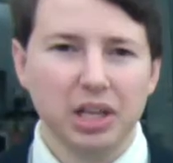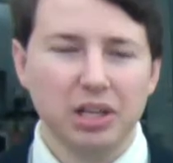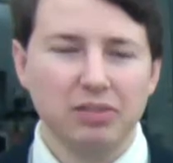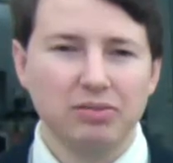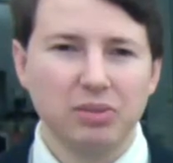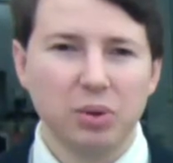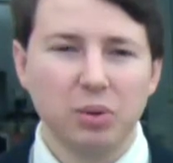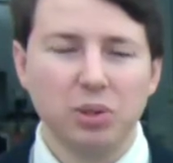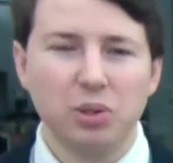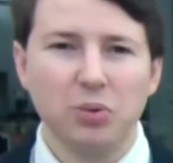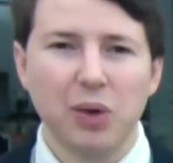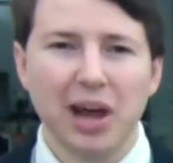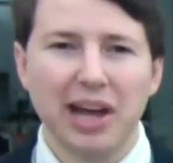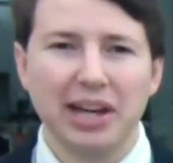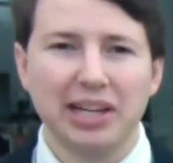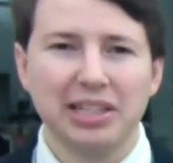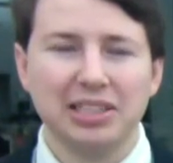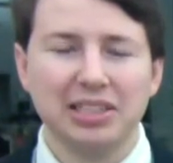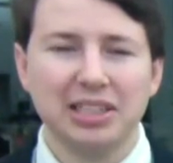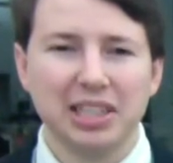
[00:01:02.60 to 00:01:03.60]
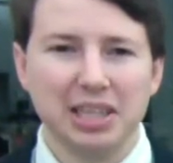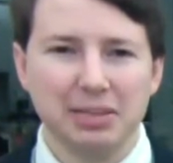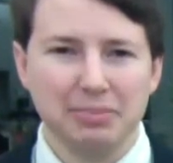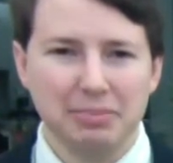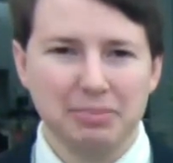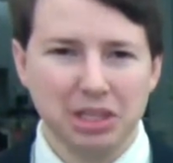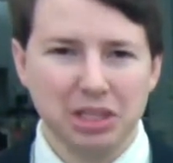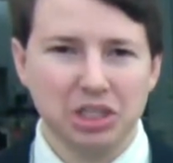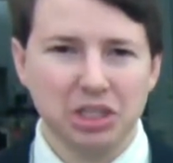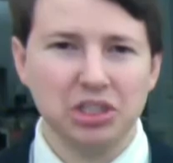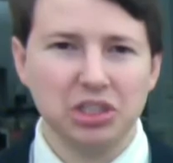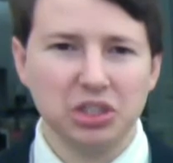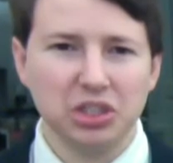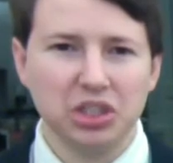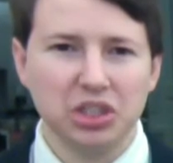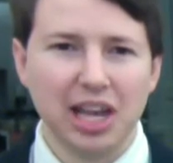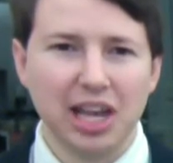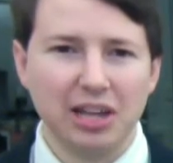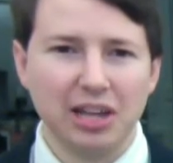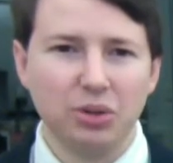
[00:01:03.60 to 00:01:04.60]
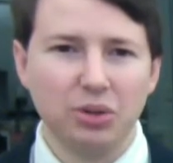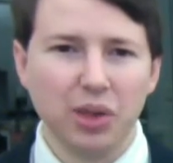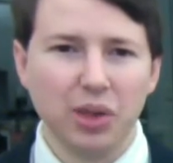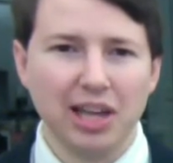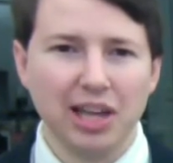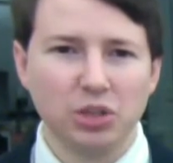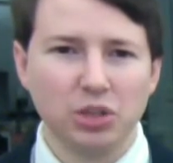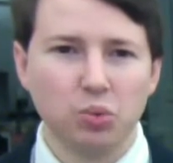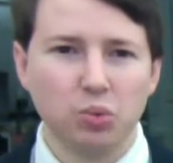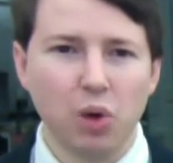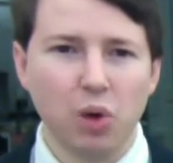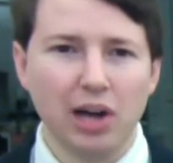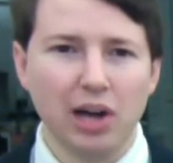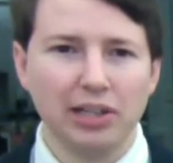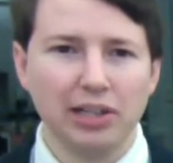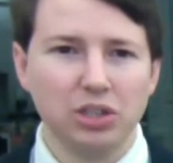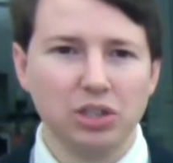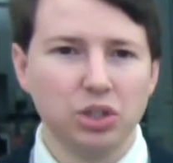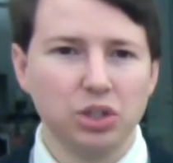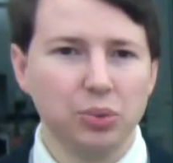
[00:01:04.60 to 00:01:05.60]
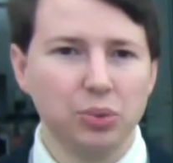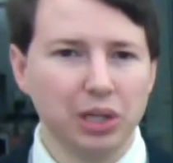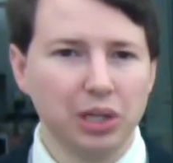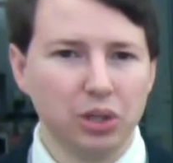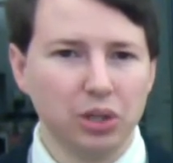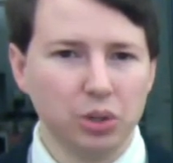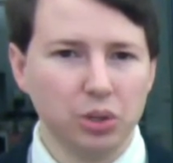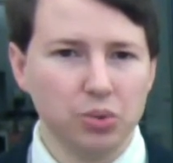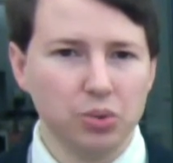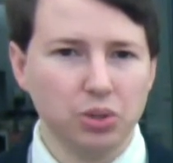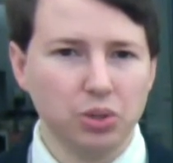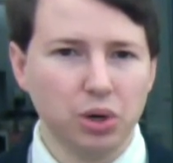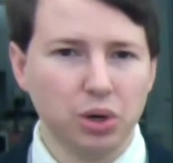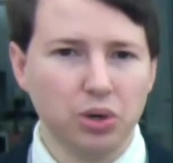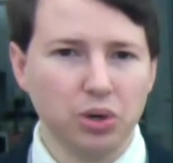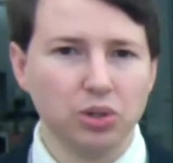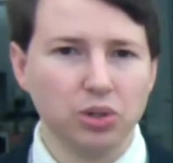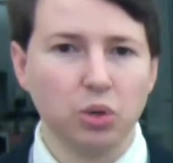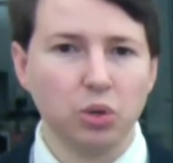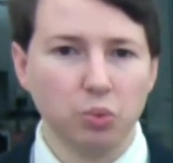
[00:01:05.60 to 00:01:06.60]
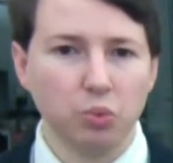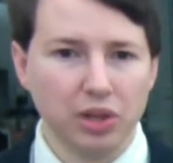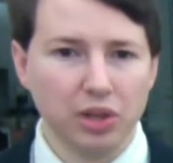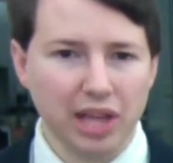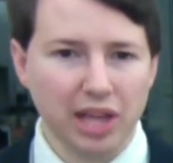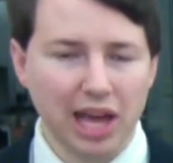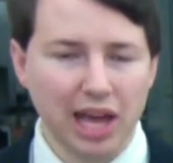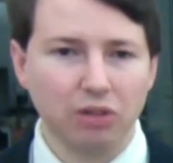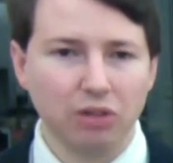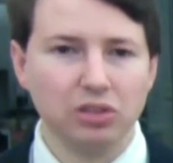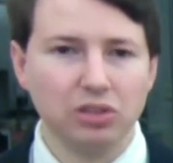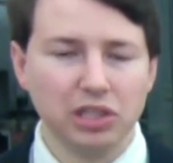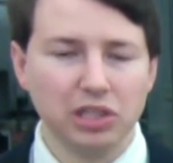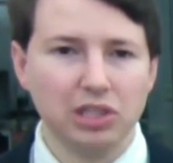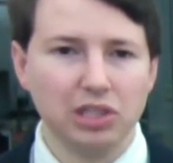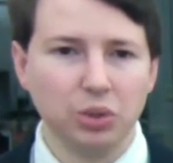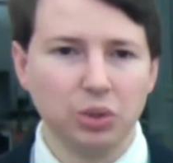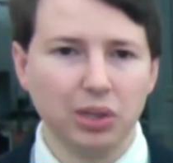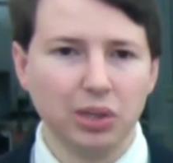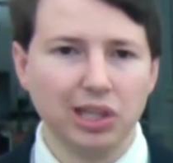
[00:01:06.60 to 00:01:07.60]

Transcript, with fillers: Volkswagen's emissions scandal has widened to include cars without diesel